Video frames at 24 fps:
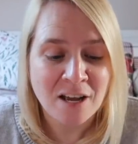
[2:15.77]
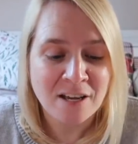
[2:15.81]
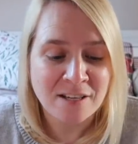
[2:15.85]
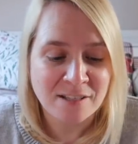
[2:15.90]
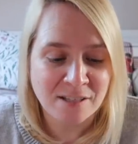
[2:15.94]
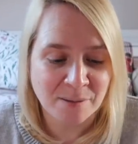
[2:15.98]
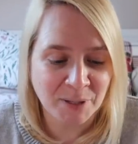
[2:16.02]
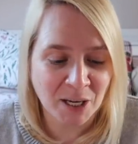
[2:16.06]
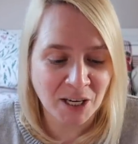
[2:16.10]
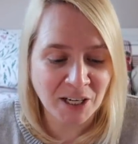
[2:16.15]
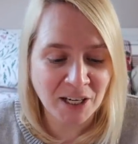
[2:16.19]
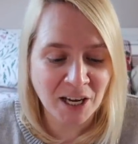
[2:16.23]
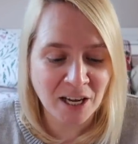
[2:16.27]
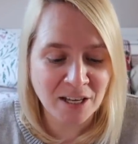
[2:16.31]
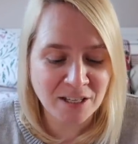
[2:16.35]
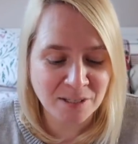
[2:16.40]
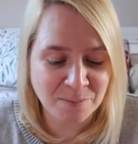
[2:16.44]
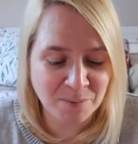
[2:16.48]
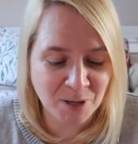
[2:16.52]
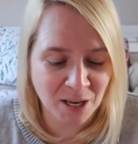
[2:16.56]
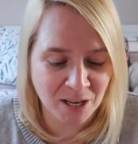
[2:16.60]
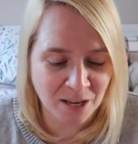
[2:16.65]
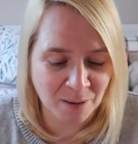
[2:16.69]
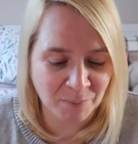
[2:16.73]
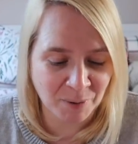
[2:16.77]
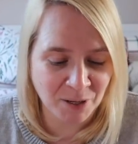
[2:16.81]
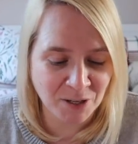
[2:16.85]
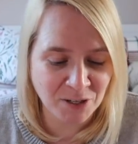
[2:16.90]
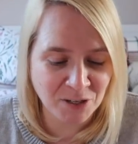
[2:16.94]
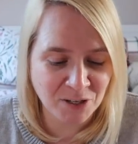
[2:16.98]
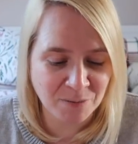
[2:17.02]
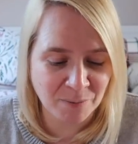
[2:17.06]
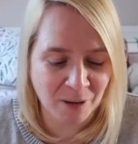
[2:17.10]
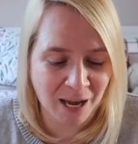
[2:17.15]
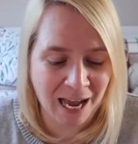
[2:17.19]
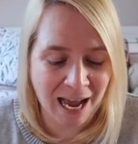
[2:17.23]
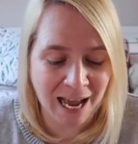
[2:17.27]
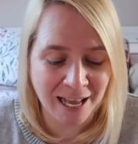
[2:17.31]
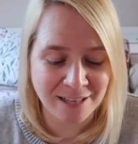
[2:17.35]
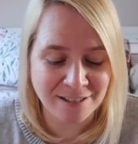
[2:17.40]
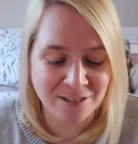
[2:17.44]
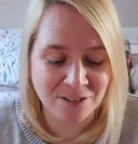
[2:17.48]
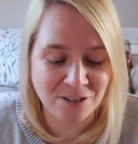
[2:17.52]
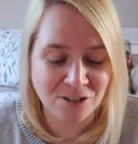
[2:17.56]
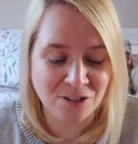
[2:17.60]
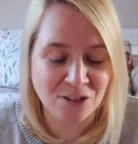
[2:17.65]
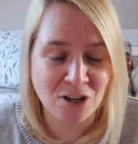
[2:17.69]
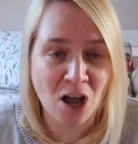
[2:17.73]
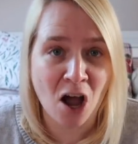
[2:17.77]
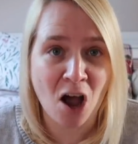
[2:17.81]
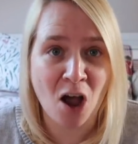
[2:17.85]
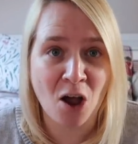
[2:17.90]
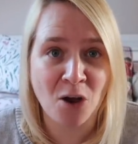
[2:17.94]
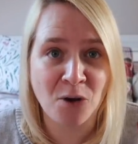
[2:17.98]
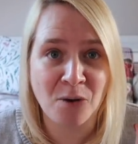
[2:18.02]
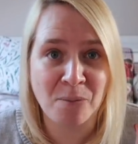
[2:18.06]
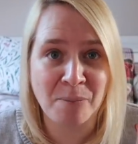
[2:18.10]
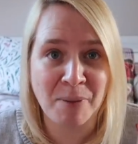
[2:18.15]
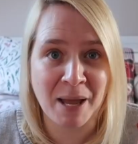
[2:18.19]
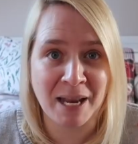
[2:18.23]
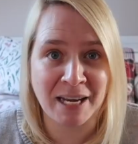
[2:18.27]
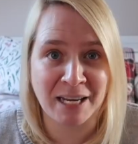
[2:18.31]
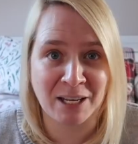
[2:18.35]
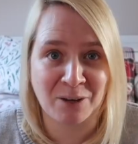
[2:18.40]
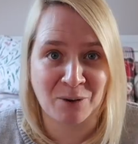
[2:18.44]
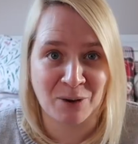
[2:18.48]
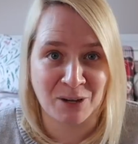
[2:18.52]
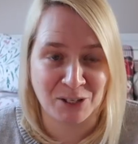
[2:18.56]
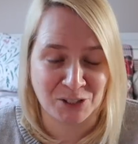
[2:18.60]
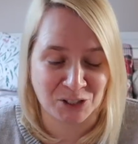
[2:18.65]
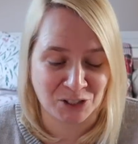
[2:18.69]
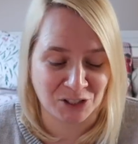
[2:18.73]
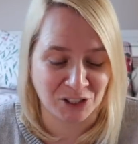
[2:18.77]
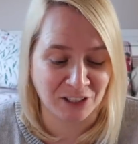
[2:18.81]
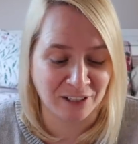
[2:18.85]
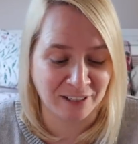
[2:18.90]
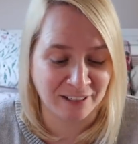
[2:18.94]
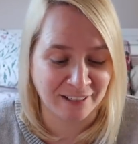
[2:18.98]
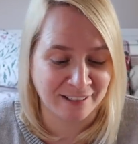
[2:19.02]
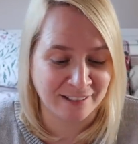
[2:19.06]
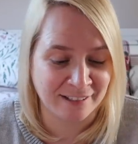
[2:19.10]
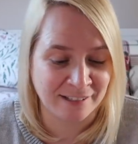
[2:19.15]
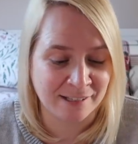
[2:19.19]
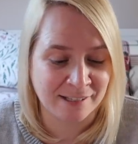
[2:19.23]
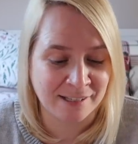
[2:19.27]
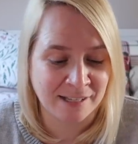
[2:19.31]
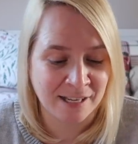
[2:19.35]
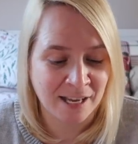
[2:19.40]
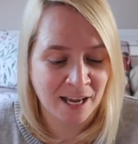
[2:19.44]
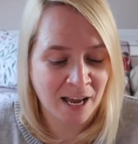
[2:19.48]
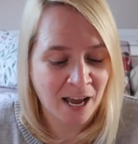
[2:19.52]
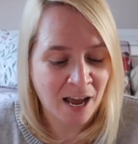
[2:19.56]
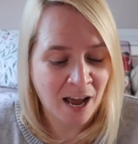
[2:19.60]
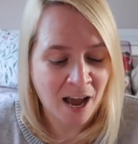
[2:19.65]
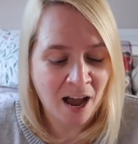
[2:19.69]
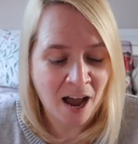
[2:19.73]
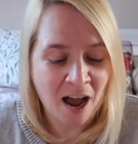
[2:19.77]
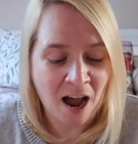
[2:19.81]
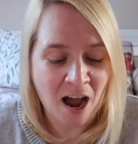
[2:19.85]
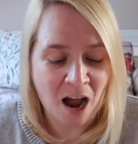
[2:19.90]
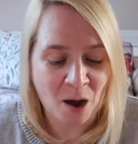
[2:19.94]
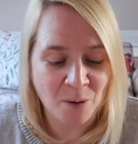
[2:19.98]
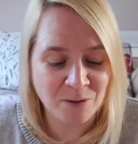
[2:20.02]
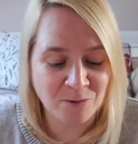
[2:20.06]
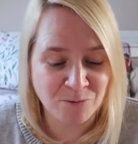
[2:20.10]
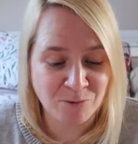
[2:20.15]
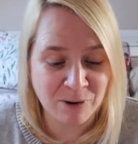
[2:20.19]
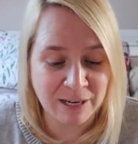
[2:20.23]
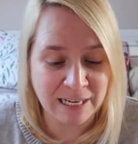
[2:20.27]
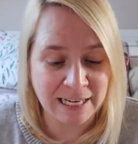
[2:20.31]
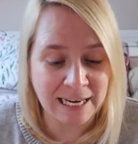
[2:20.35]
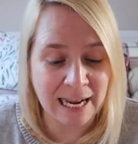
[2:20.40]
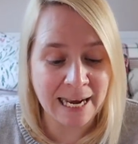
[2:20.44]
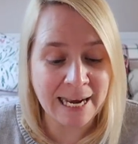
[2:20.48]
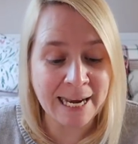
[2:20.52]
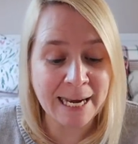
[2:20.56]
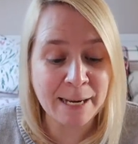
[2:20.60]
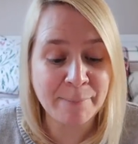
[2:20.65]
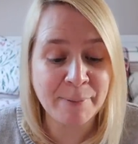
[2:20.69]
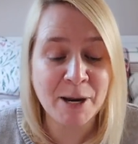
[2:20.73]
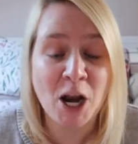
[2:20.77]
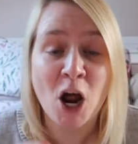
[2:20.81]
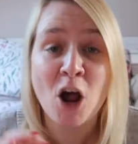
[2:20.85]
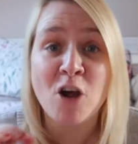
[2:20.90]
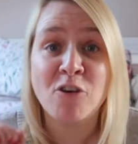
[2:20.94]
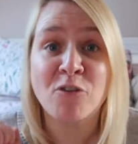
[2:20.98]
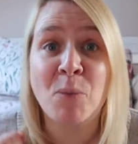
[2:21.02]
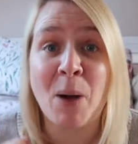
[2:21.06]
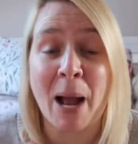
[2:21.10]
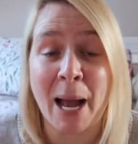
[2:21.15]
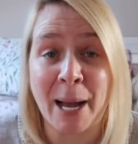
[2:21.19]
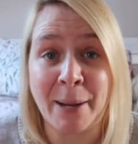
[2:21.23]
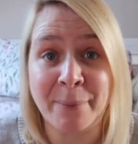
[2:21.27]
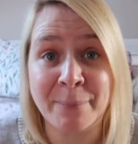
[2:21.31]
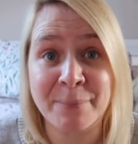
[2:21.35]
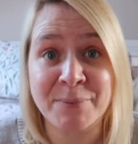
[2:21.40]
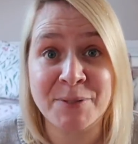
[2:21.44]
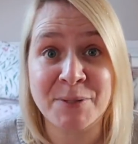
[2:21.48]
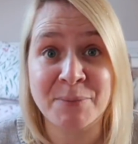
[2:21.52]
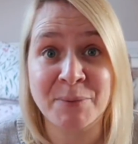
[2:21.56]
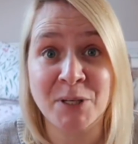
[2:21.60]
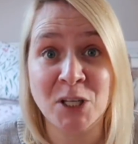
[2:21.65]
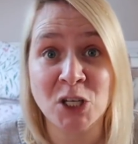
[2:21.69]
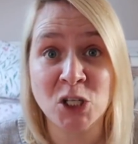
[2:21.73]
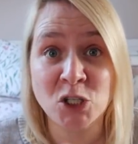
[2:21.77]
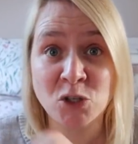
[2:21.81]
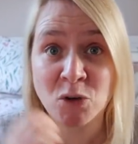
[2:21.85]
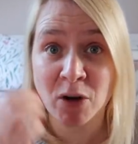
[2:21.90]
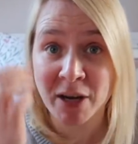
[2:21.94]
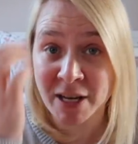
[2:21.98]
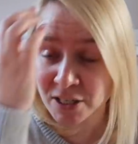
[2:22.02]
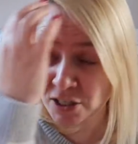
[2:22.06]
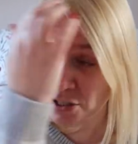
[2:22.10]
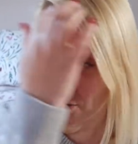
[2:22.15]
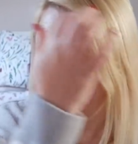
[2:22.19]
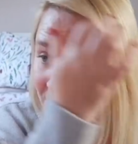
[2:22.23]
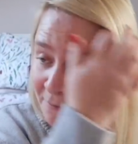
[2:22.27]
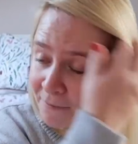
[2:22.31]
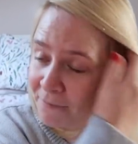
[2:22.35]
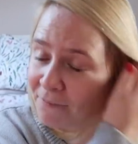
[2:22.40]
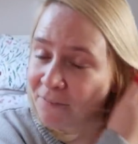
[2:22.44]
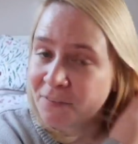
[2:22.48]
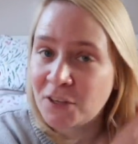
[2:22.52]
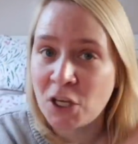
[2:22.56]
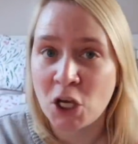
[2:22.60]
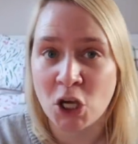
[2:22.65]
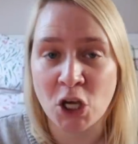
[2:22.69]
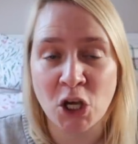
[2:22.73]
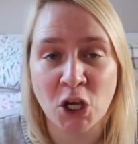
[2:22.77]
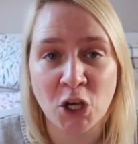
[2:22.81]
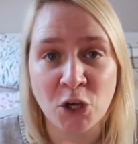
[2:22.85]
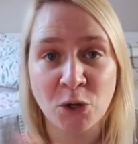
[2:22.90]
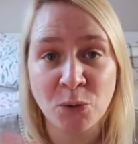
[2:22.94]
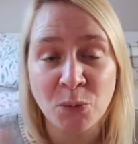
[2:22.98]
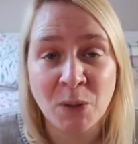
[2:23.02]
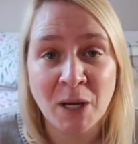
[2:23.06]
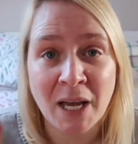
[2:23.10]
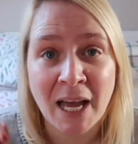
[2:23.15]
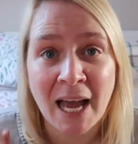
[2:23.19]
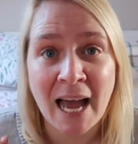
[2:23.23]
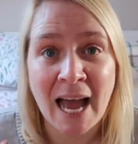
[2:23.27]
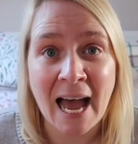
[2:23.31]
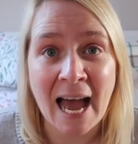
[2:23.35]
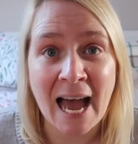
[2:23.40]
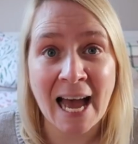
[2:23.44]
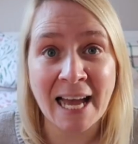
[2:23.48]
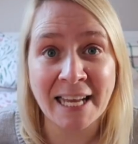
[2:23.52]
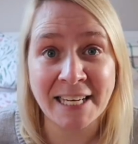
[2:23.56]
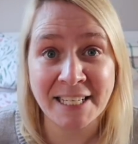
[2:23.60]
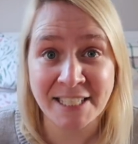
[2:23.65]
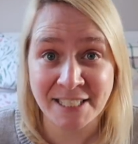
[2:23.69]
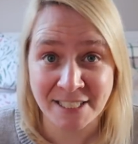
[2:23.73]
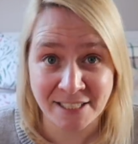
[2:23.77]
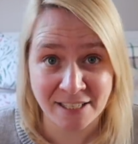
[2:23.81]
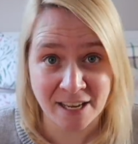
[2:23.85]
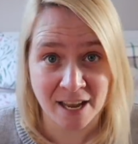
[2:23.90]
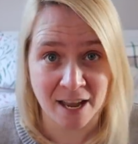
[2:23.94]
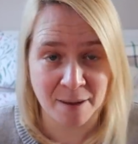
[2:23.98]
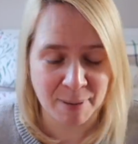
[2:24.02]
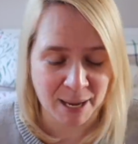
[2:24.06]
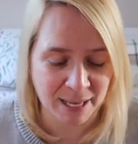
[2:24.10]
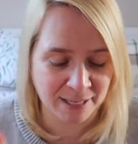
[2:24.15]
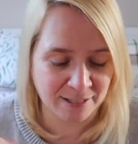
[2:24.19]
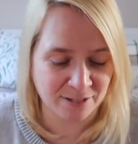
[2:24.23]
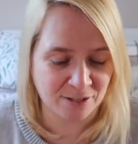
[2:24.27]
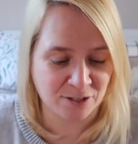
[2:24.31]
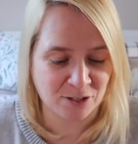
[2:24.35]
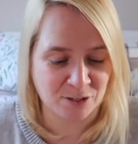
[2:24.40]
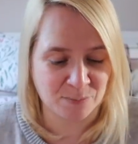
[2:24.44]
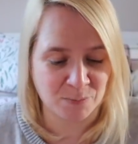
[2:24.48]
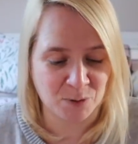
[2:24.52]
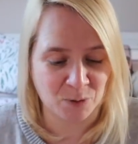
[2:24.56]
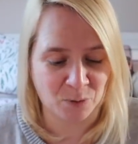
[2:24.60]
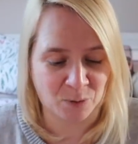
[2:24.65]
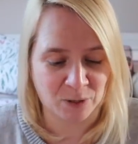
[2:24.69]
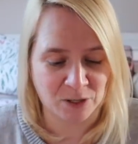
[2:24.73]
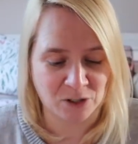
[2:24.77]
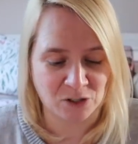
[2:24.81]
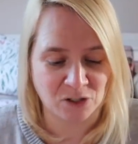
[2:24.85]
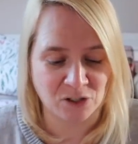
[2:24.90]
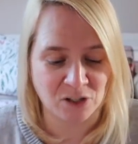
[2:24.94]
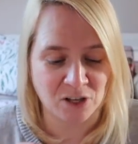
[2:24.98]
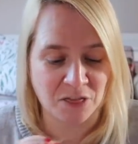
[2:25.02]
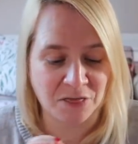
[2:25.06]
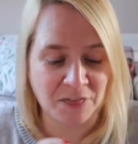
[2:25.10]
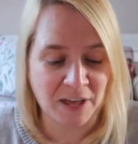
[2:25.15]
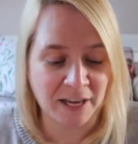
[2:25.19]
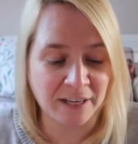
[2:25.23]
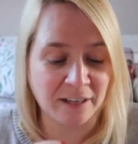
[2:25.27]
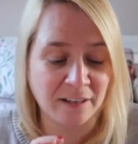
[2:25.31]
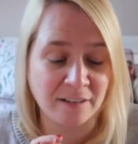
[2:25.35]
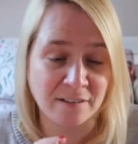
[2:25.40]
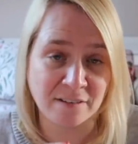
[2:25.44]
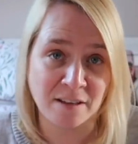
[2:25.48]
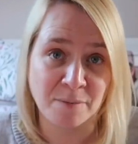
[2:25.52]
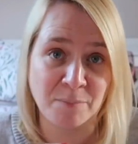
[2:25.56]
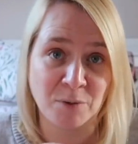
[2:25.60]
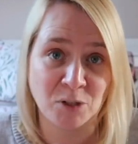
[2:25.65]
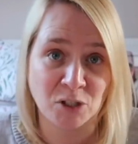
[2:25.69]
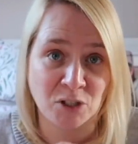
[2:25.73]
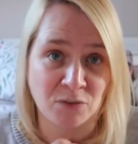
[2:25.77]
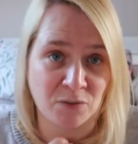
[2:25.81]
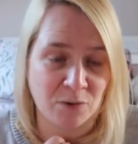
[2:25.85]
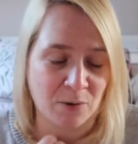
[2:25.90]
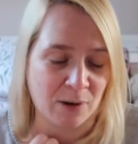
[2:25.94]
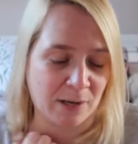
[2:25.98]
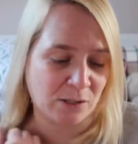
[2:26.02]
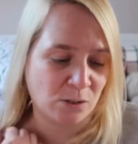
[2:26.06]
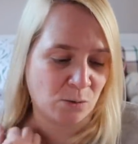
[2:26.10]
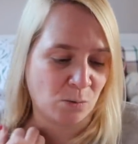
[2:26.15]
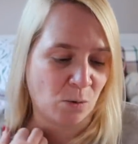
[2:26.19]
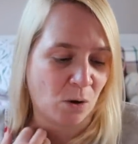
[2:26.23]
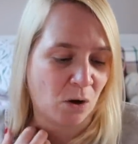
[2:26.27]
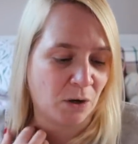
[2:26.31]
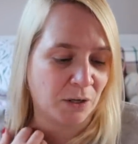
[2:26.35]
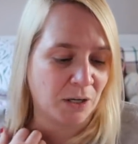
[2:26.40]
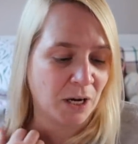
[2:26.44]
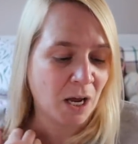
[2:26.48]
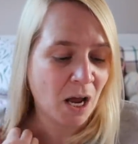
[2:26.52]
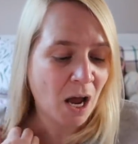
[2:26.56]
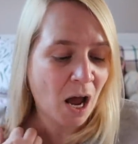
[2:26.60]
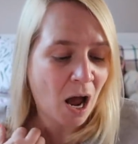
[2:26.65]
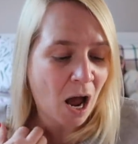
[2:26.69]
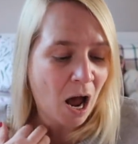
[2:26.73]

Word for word: So I'm gonna go some, I'm gonna do some, I had so many questions I was really a little bit overwhelmed. So I'm going to try and do a few and um, answer some of your questions. So thanks so much if you asked one.